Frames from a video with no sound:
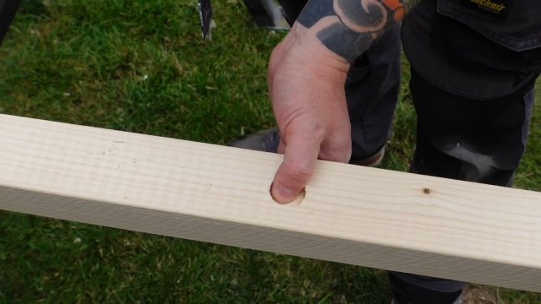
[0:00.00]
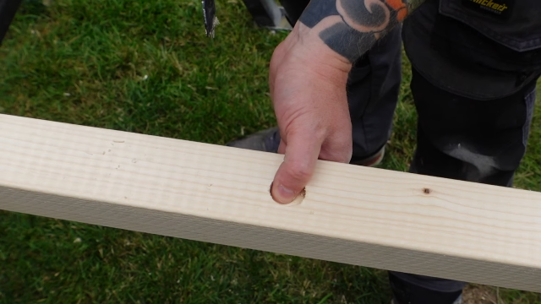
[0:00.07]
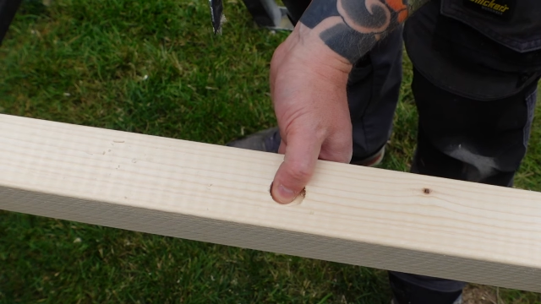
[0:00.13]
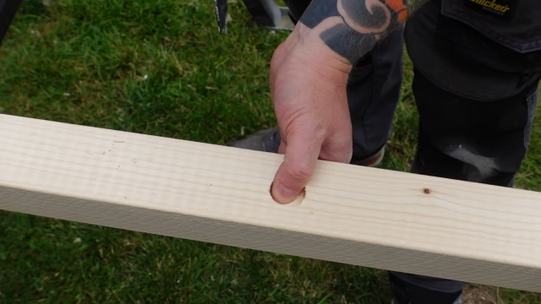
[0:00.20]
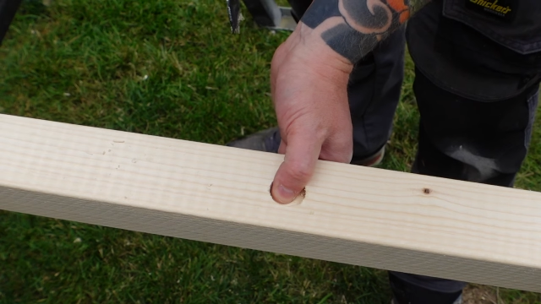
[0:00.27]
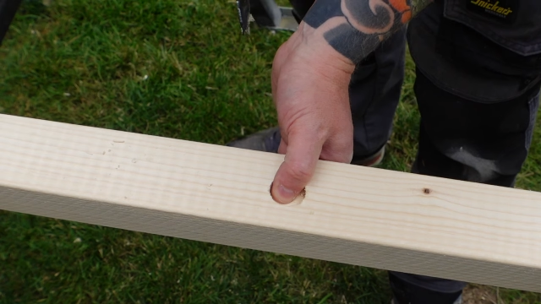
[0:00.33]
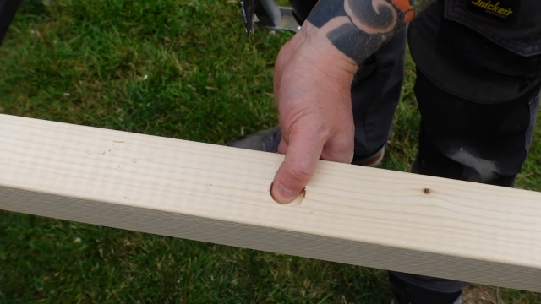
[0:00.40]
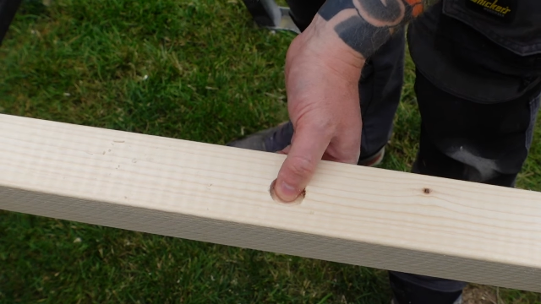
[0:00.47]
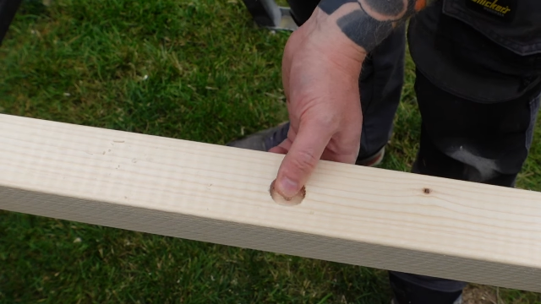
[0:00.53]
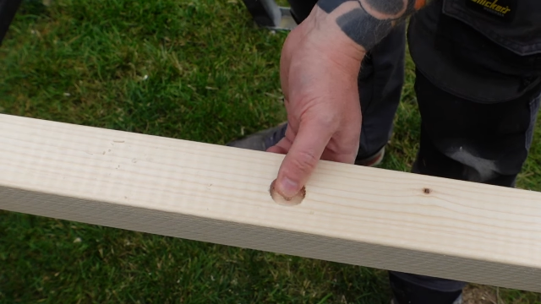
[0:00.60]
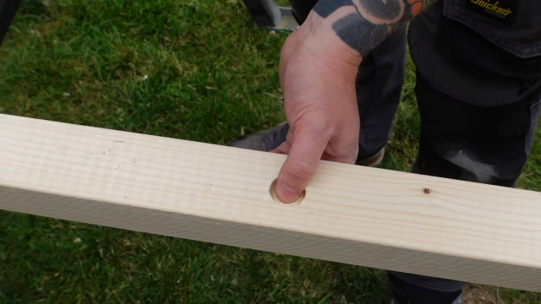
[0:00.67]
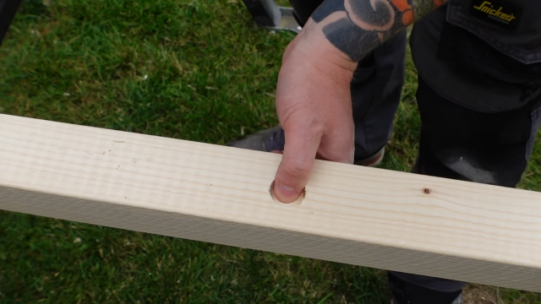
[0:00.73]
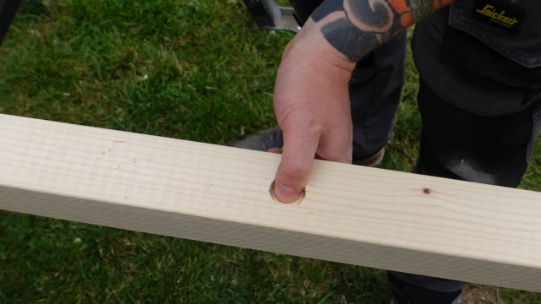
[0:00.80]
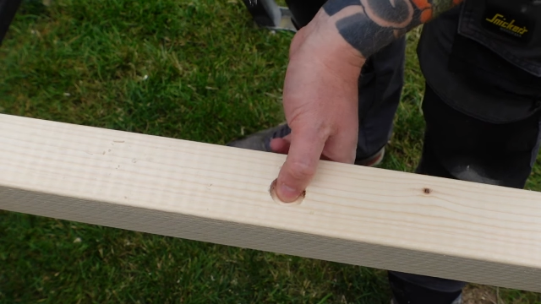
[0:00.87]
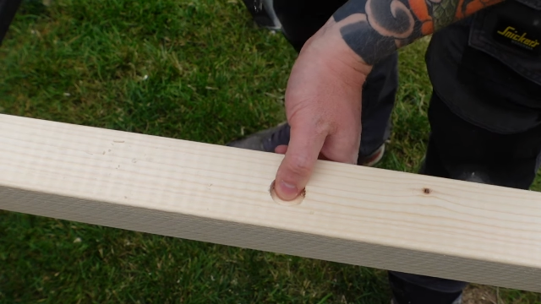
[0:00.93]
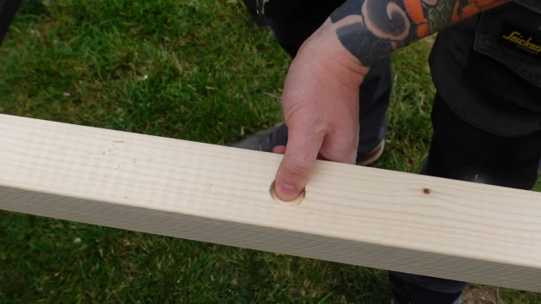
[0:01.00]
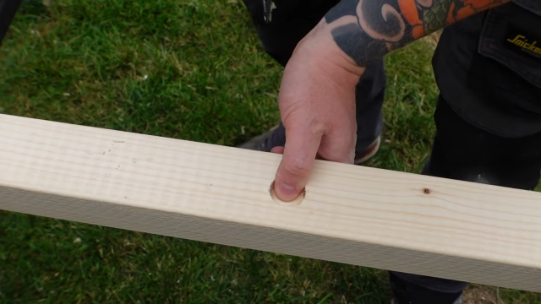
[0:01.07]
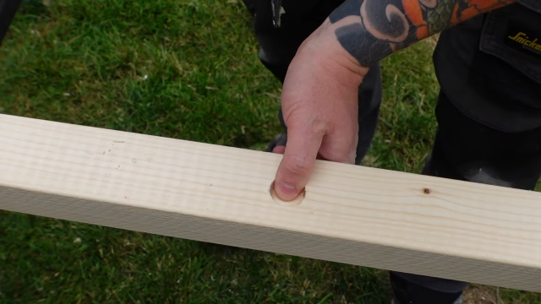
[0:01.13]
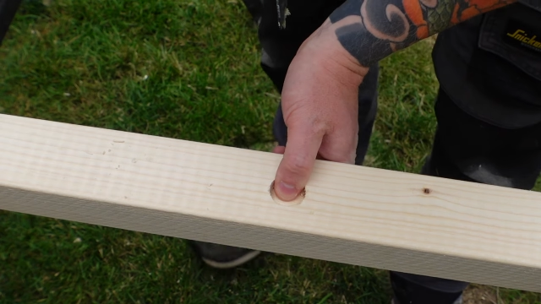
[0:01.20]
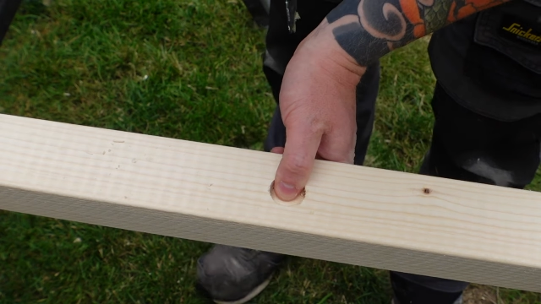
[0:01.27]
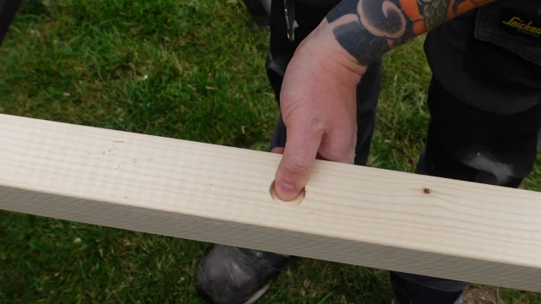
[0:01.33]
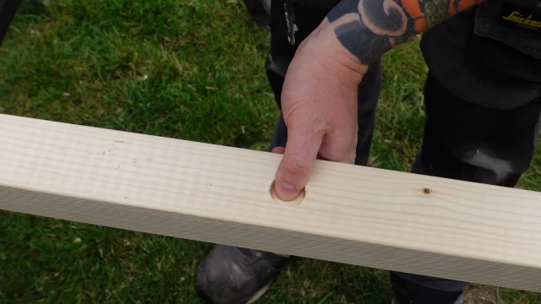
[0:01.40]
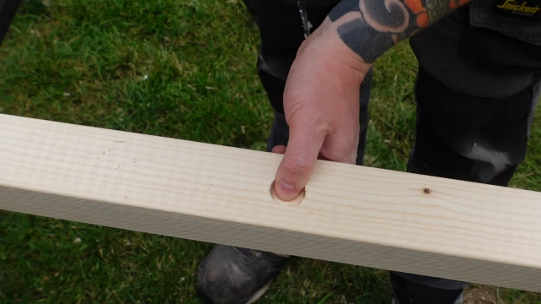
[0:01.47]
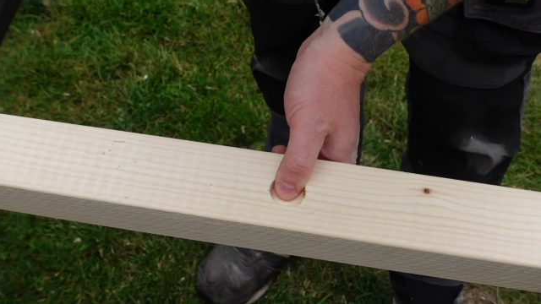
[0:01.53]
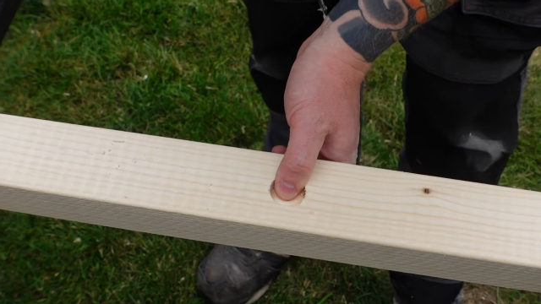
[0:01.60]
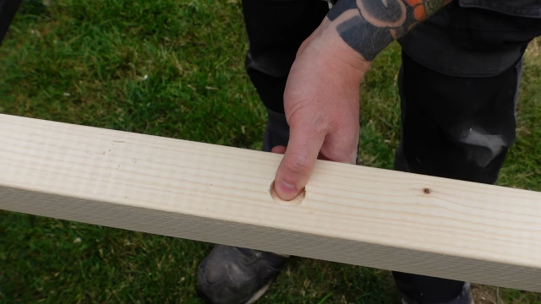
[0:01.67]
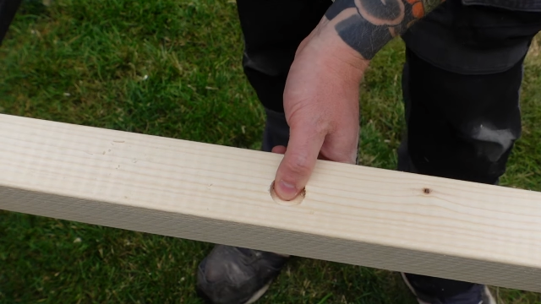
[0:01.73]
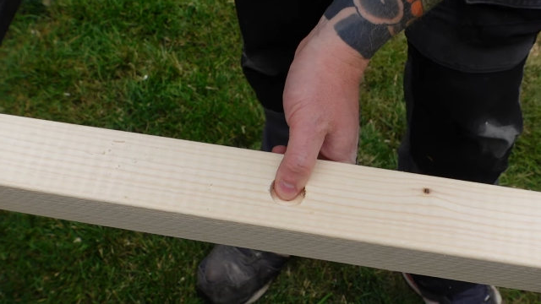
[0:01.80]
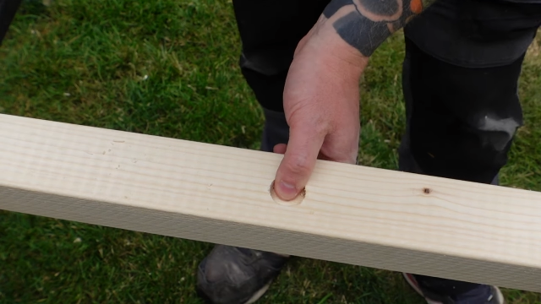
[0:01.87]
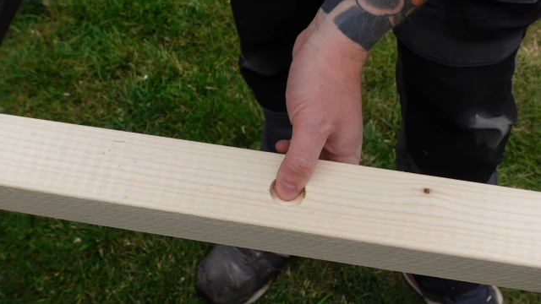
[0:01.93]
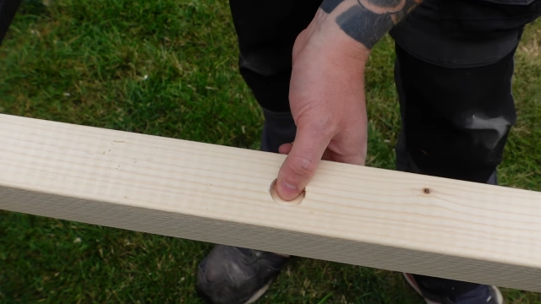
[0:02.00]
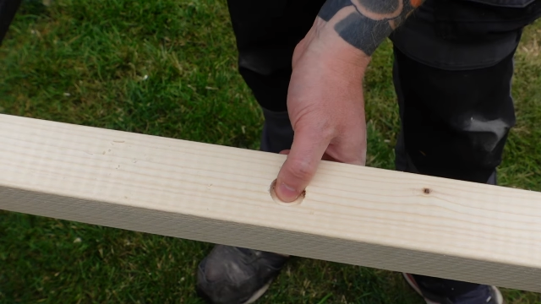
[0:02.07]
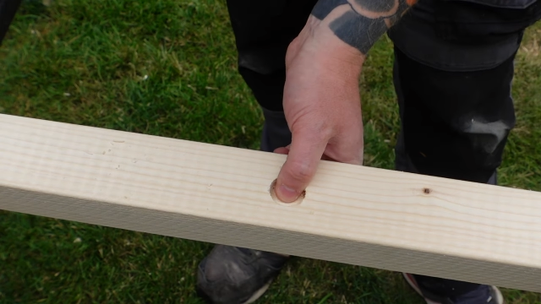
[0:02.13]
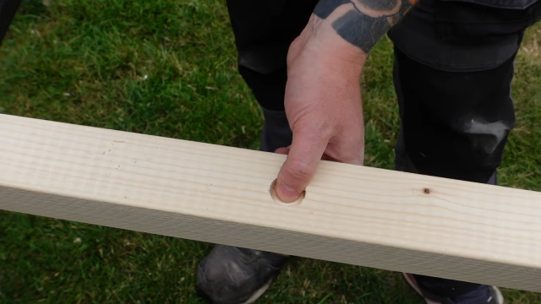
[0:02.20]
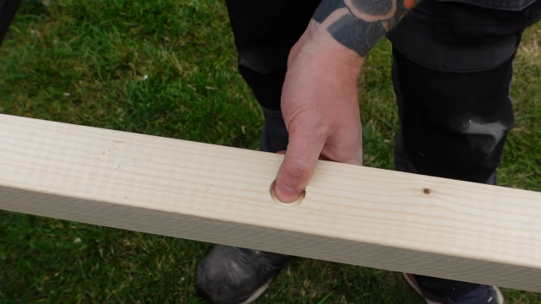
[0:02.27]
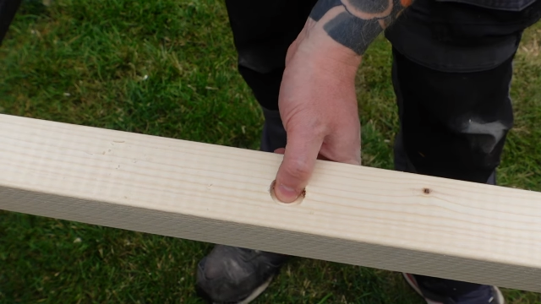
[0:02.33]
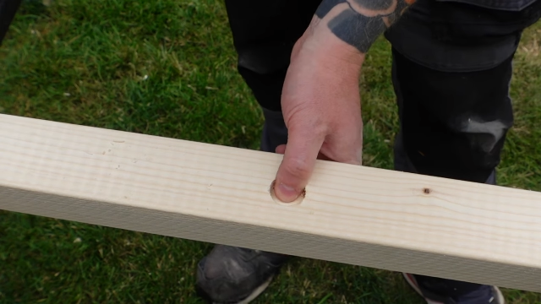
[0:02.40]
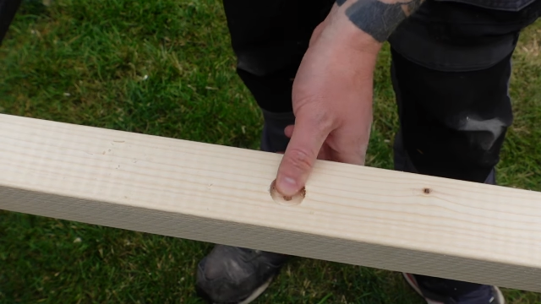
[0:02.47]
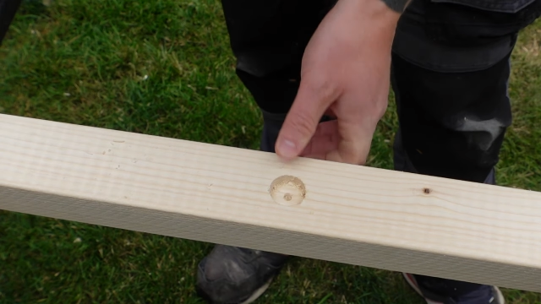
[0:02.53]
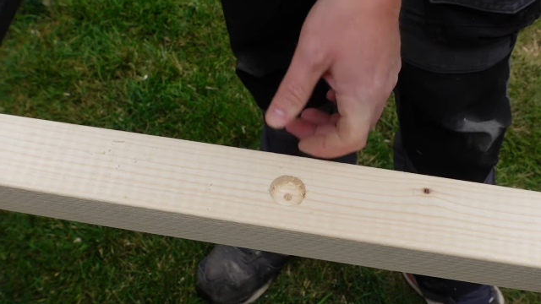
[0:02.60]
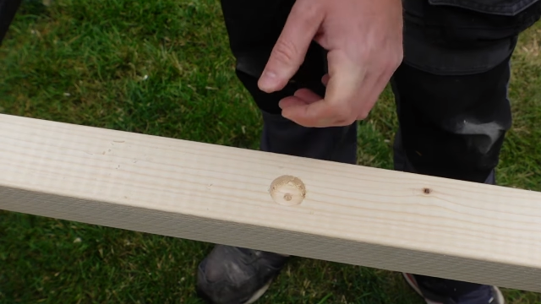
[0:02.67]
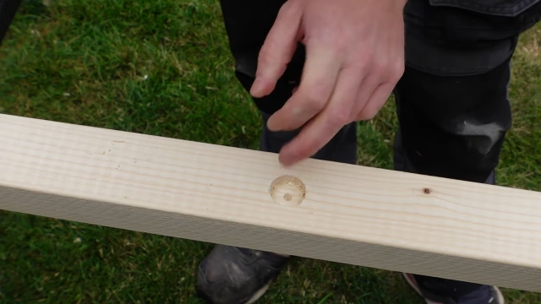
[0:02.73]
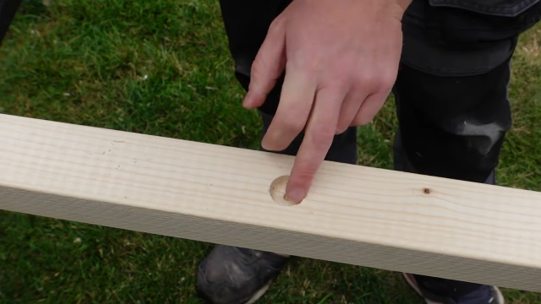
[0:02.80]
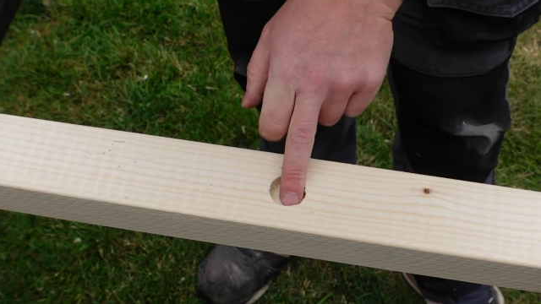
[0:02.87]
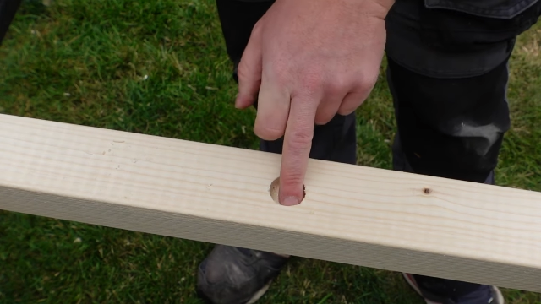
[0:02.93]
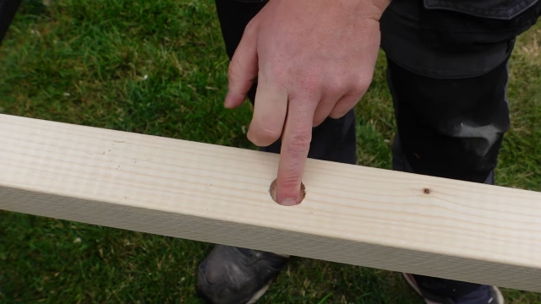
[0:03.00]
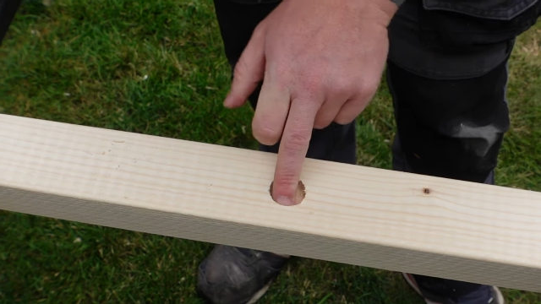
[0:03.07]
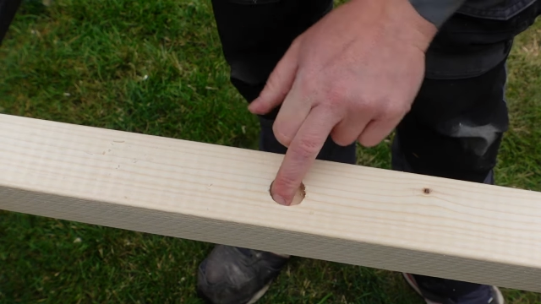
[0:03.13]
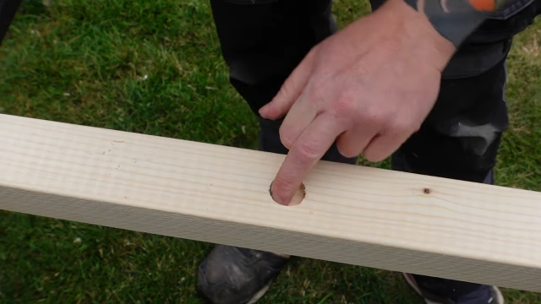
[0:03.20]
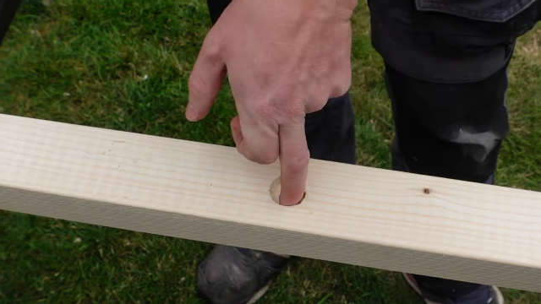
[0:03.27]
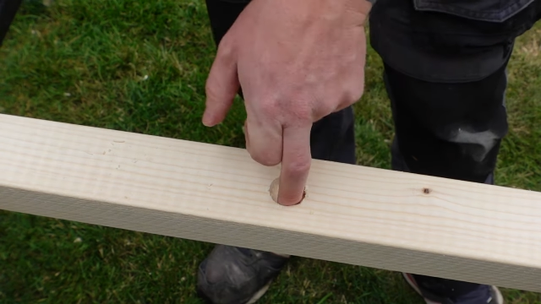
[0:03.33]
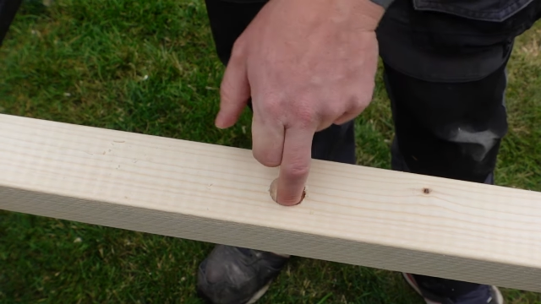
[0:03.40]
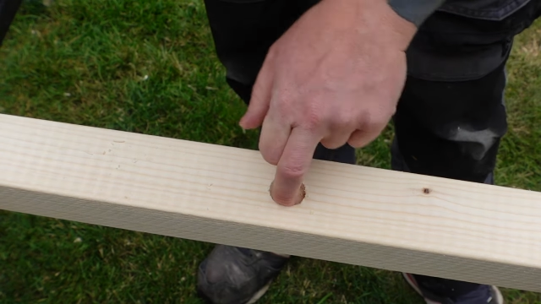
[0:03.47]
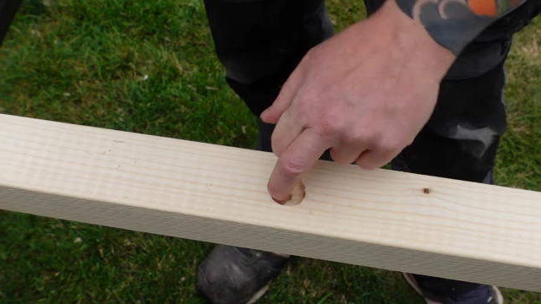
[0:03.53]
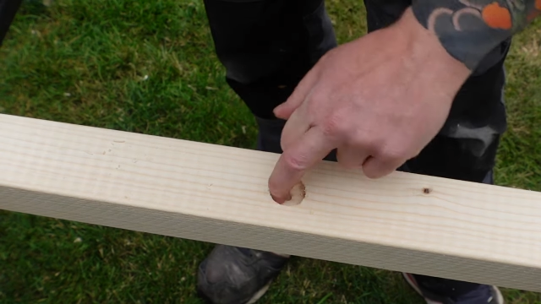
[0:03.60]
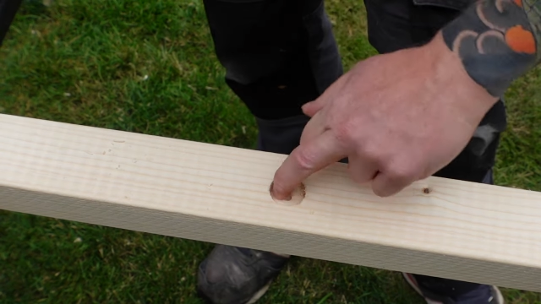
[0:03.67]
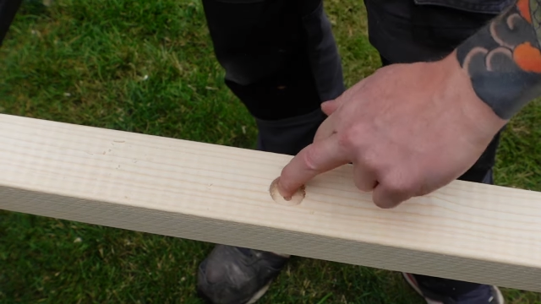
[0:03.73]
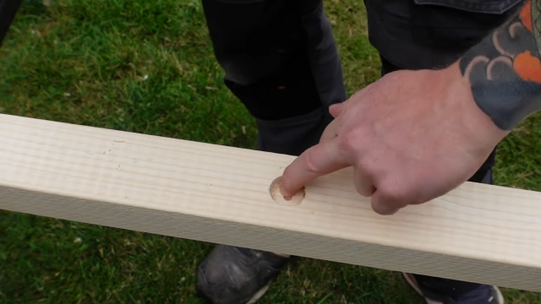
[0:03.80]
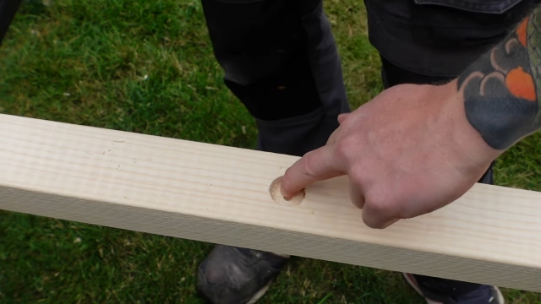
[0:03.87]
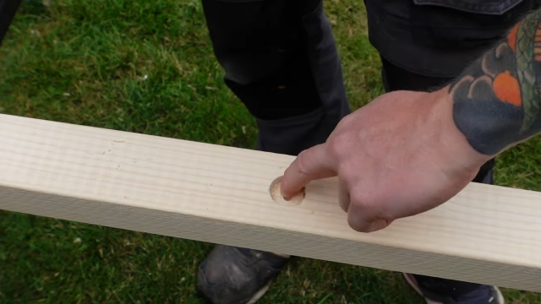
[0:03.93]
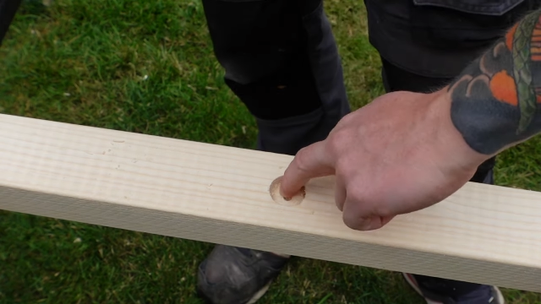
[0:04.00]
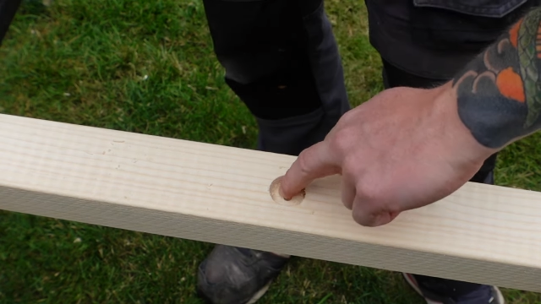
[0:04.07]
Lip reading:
No face is visible, so there are no lips to read.